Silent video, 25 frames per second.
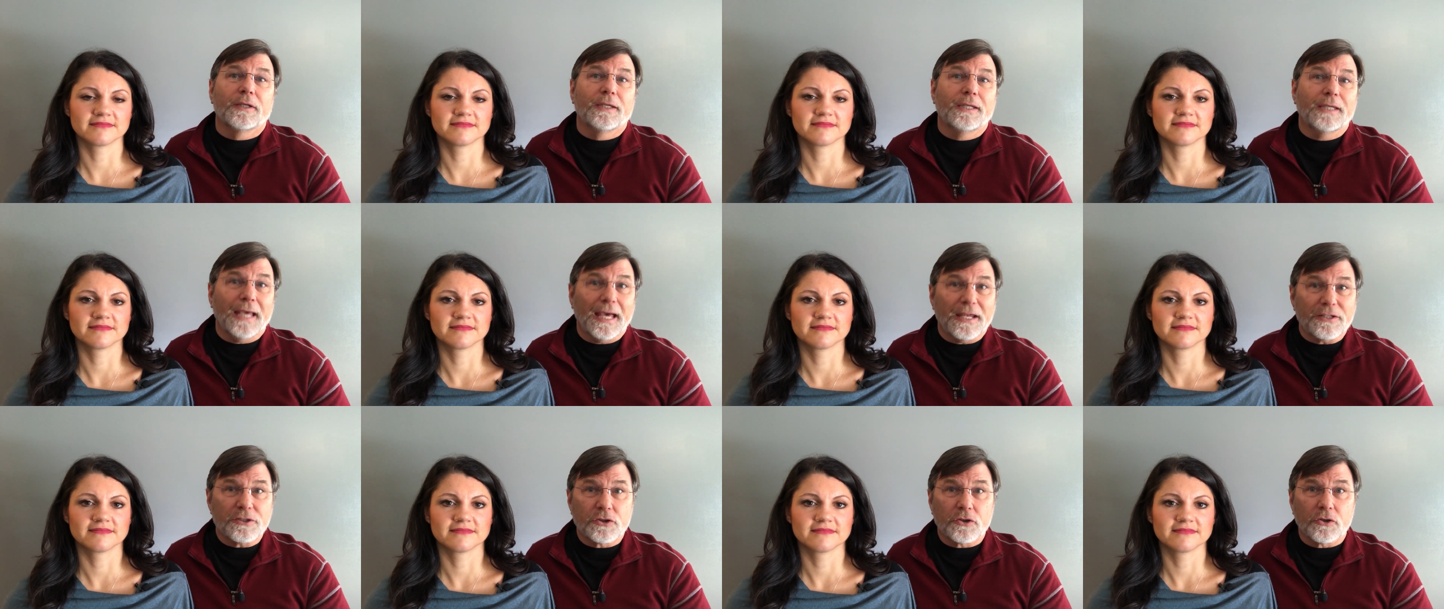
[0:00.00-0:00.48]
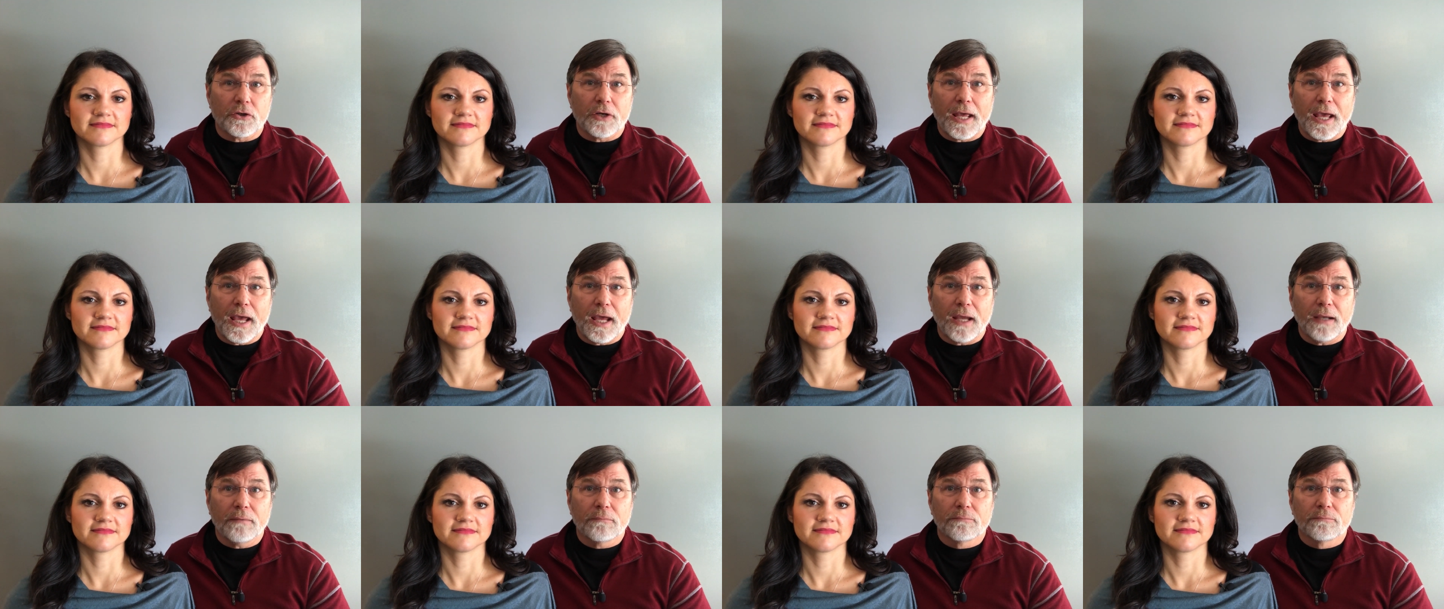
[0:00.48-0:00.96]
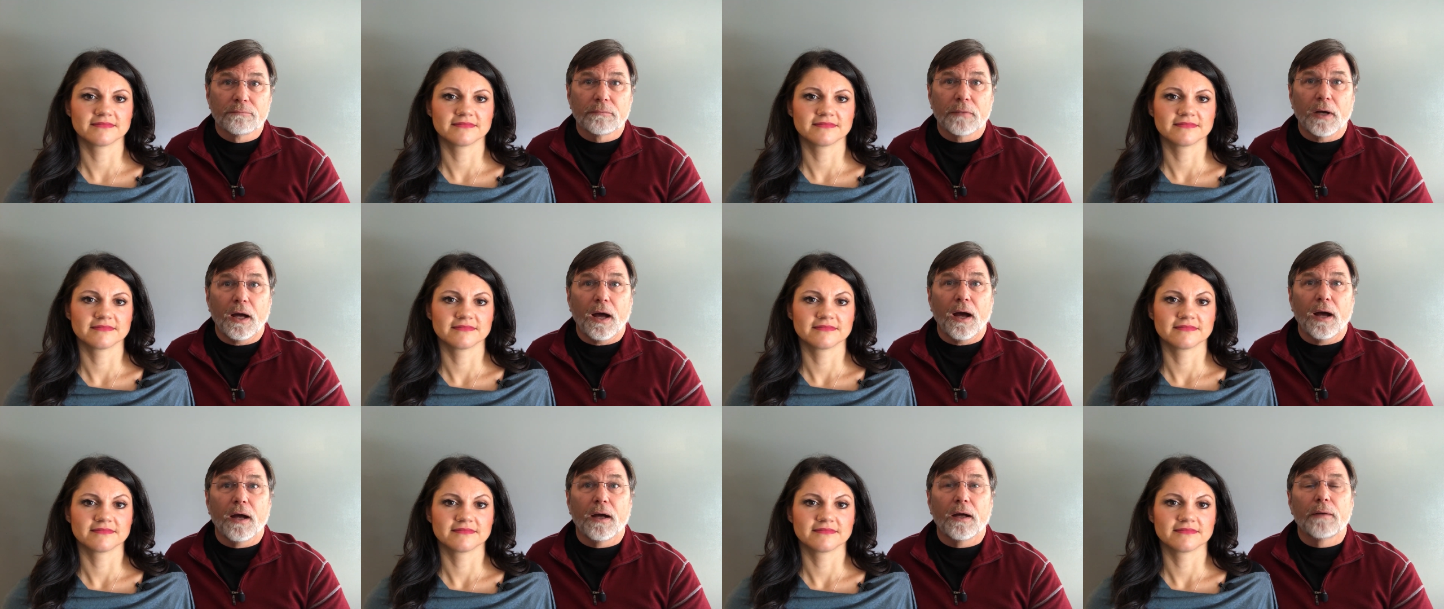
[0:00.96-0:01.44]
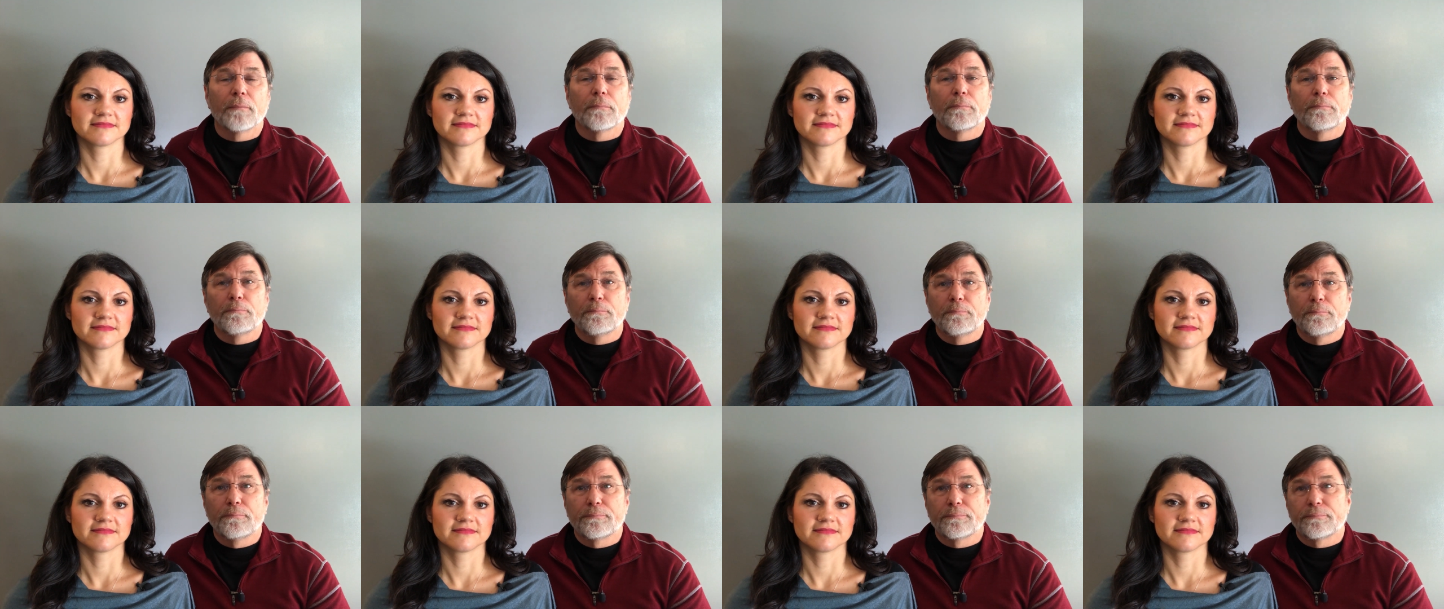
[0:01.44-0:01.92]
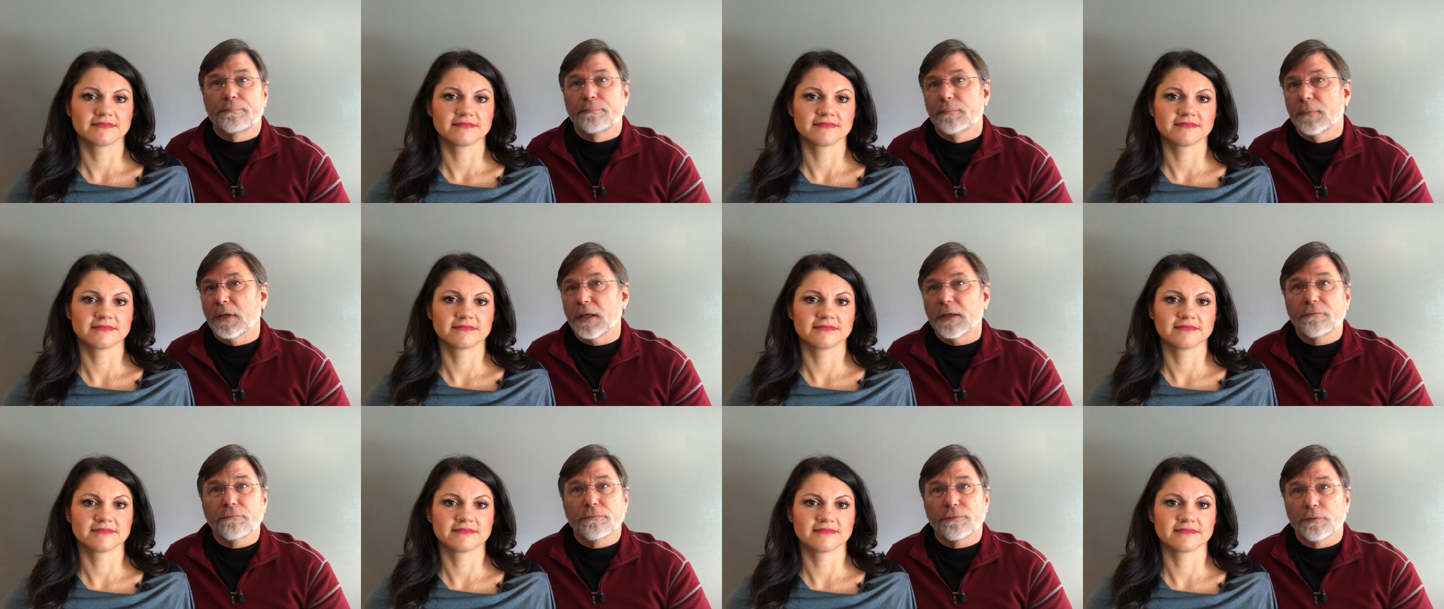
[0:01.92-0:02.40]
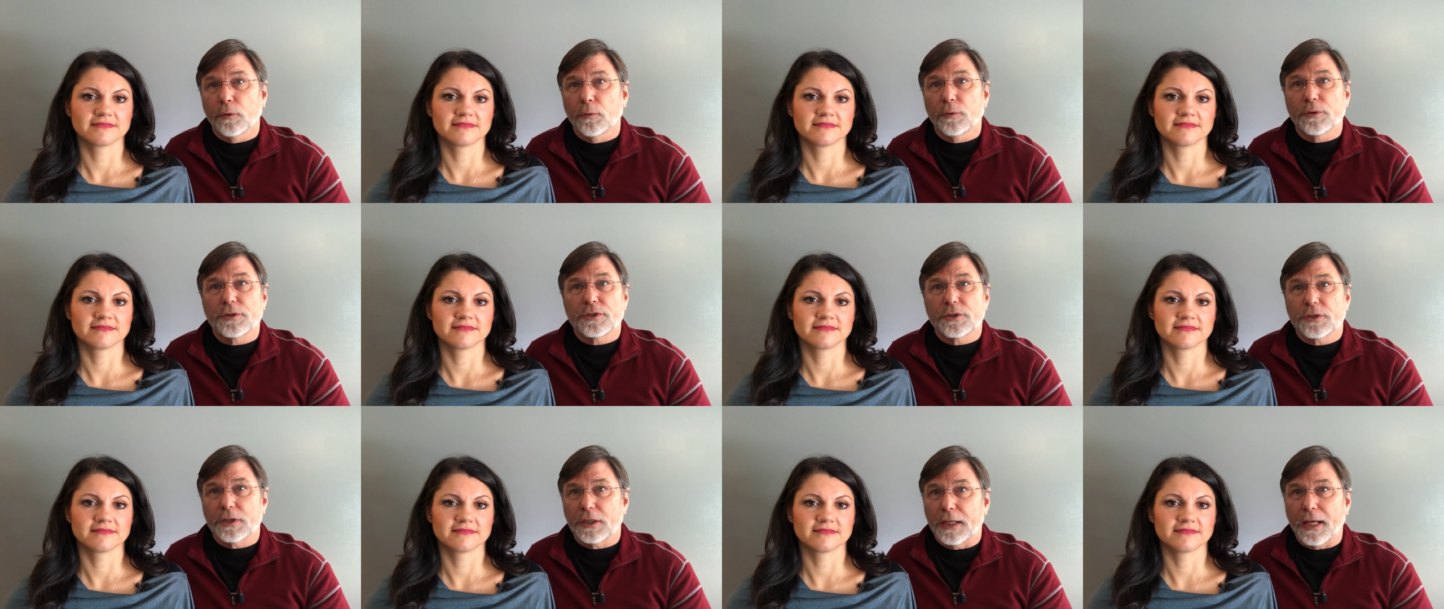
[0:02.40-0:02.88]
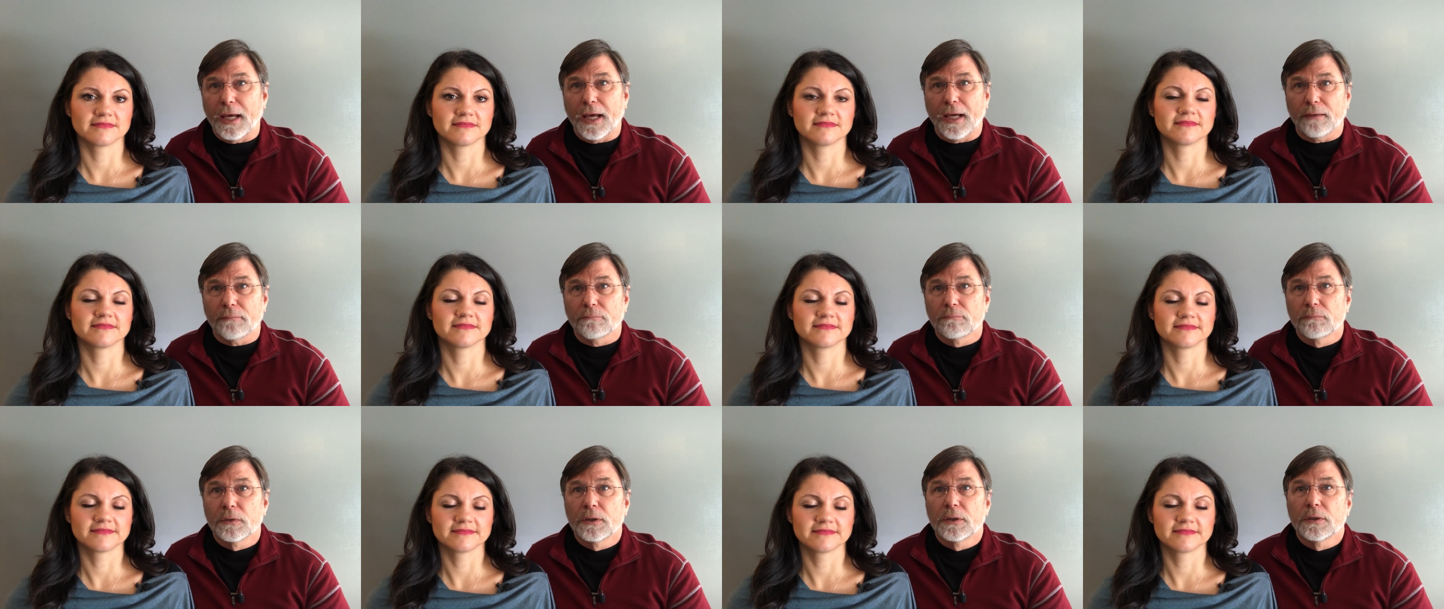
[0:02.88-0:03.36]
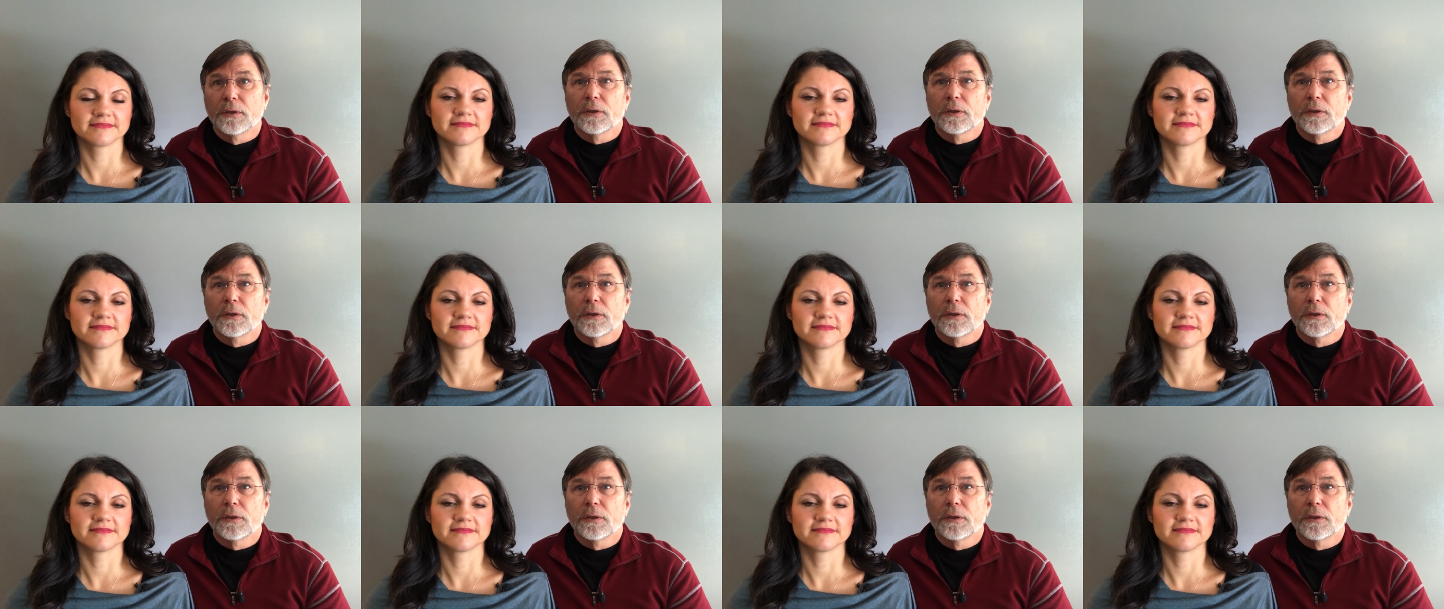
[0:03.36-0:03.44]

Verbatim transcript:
Speaker 1: yesterday influence today.